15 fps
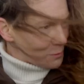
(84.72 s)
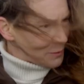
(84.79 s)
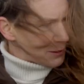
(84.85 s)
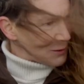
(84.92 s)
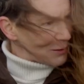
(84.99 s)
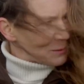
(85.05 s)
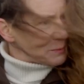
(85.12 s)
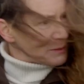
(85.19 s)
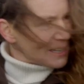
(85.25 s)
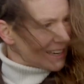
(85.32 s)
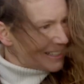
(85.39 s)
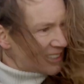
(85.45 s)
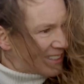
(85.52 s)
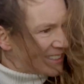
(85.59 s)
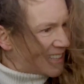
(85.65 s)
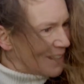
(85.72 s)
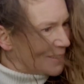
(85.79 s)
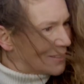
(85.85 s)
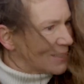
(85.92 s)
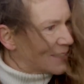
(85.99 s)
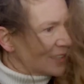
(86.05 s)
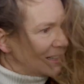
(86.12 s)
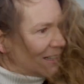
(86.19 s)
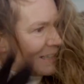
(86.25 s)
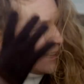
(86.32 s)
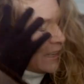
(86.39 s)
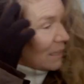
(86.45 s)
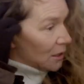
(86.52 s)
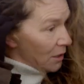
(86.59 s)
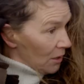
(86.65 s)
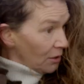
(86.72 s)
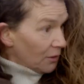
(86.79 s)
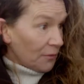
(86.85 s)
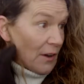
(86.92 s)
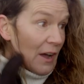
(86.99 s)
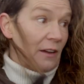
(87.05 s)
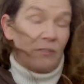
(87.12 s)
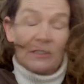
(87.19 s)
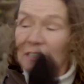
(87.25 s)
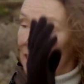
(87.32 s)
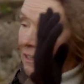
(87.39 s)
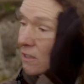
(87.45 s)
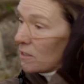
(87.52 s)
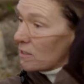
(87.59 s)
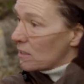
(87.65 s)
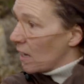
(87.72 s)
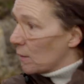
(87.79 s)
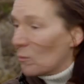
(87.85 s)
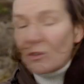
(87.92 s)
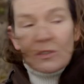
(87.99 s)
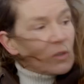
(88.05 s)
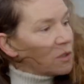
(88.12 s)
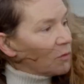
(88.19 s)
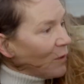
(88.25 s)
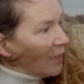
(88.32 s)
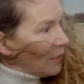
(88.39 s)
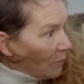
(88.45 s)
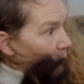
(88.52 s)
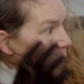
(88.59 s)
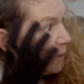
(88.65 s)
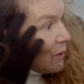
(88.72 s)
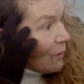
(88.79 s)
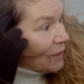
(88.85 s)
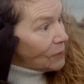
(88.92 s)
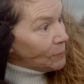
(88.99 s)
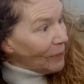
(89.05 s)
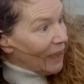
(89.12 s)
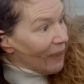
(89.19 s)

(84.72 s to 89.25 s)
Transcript: are we going to protect ourselves in another five or 10 years' time? What sort of weather are we going to be